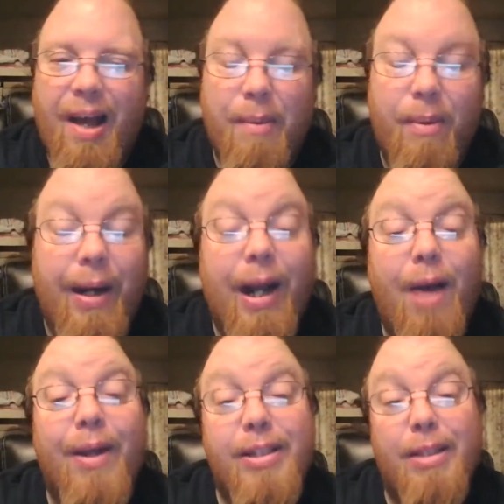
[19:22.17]
but right
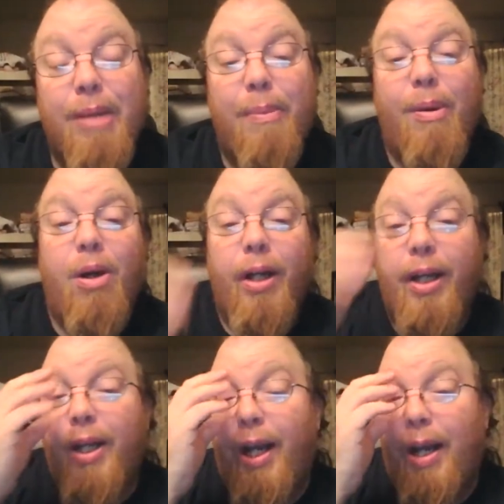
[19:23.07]
now, he's in my
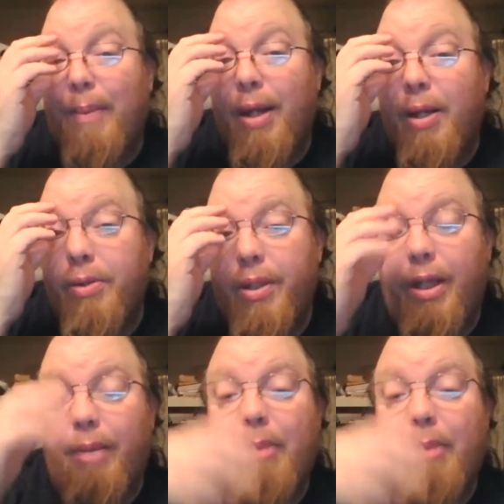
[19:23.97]
party, and I'm not using him.